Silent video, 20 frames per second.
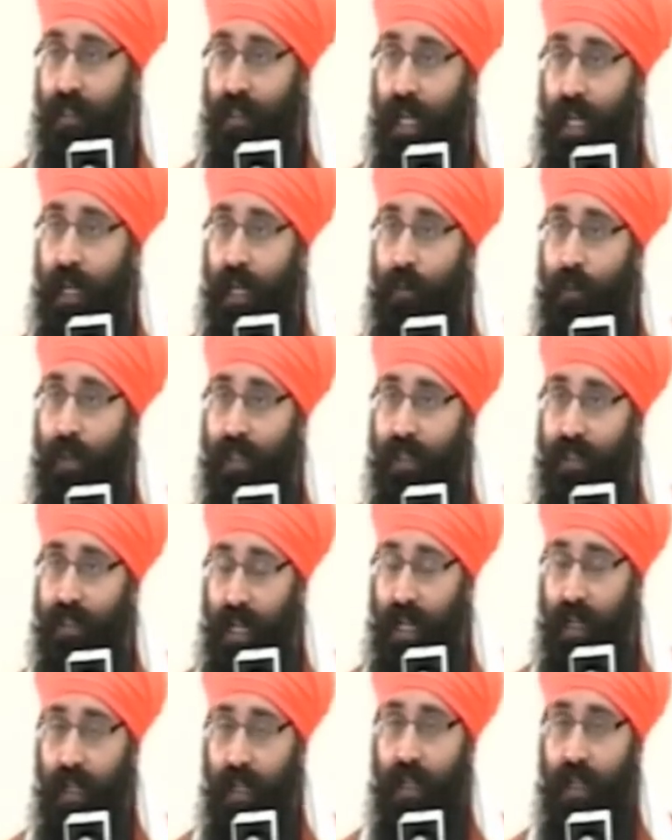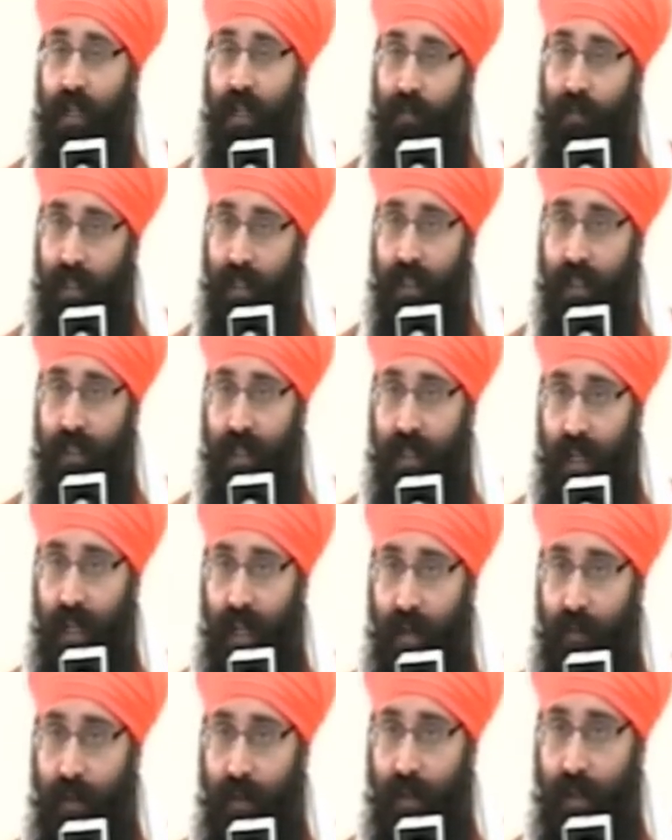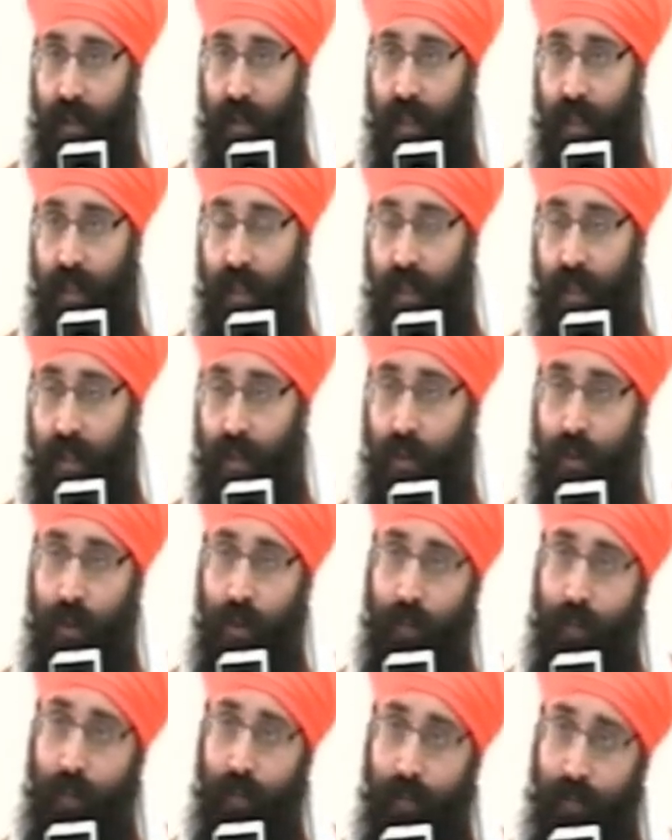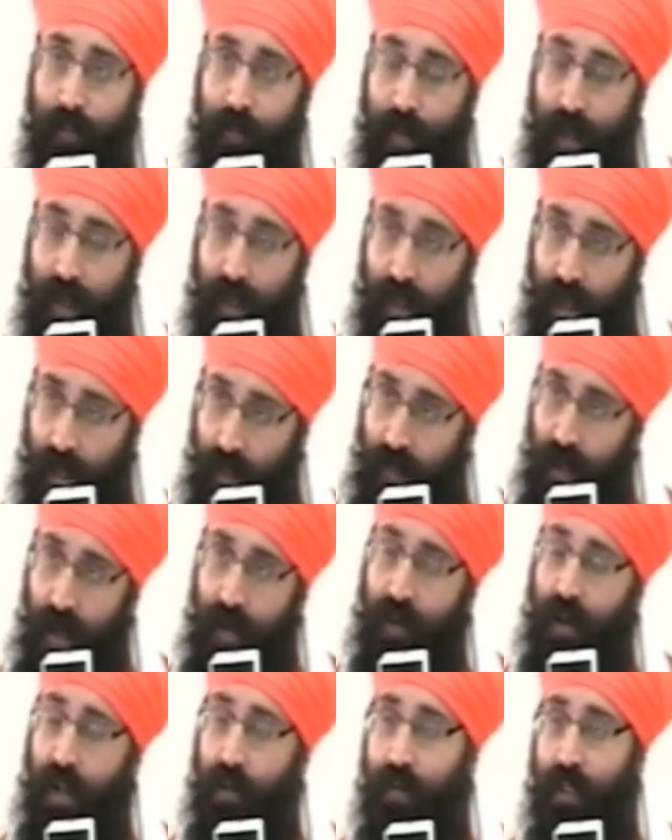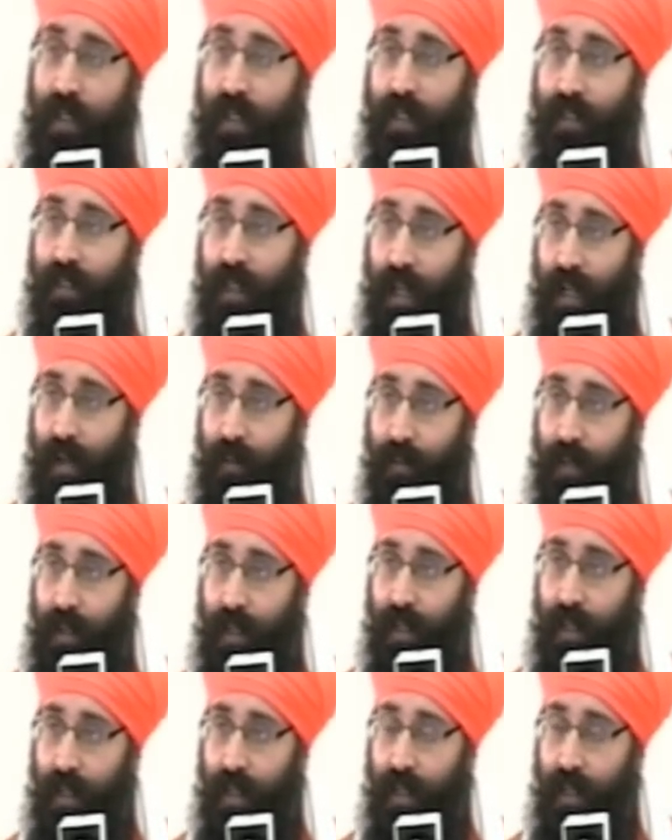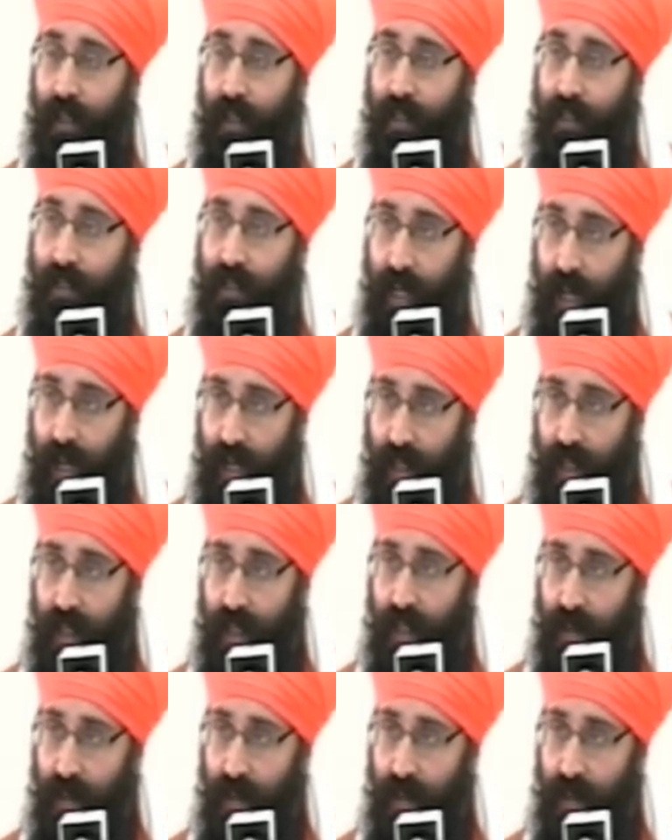they would stand in Harmandir Sahib, do Prakarma of Harmandir Sahib, stand